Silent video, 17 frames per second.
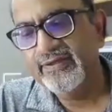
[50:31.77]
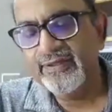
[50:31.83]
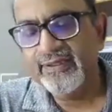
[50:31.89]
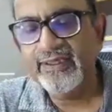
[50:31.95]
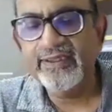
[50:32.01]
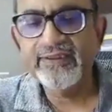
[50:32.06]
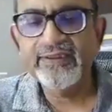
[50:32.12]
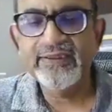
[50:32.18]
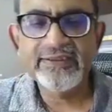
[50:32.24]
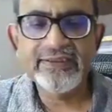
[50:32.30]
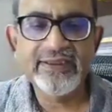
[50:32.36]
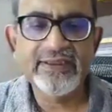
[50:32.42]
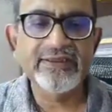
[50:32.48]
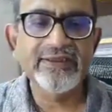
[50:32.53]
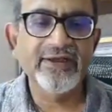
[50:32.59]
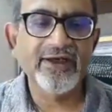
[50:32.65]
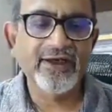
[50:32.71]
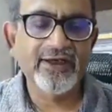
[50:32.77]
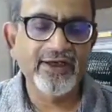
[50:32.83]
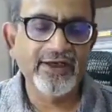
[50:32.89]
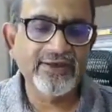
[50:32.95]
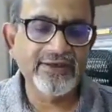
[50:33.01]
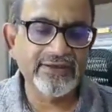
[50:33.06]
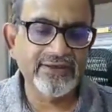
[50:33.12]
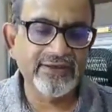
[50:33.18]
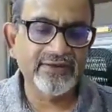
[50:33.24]
That is a change in
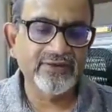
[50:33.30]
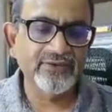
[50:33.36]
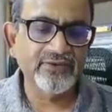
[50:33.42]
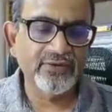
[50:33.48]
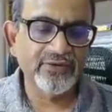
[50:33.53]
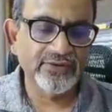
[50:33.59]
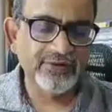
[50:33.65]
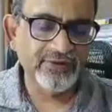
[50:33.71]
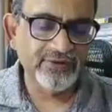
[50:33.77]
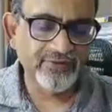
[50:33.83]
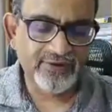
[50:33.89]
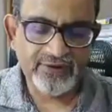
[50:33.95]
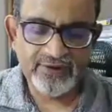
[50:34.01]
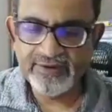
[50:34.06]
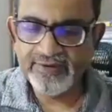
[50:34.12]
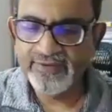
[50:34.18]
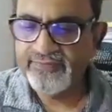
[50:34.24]
guidelines in 2020.